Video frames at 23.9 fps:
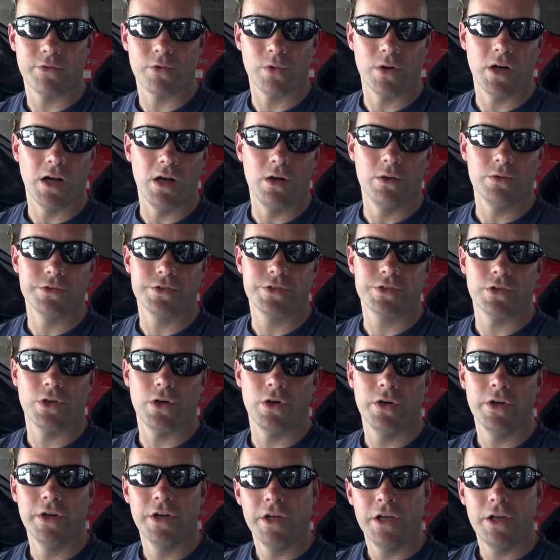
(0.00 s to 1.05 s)
around.
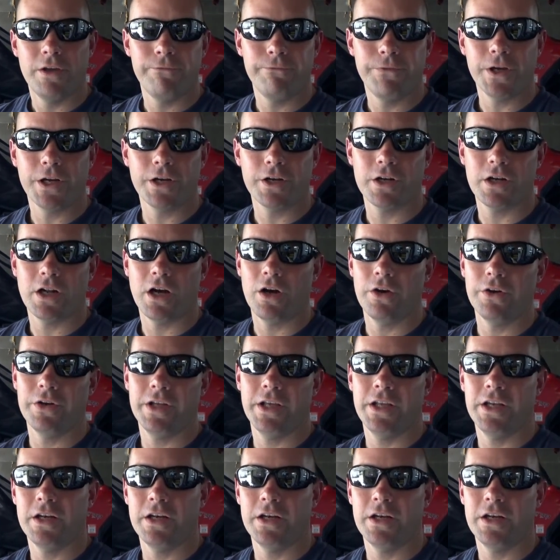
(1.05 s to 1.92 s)
So he figured it out.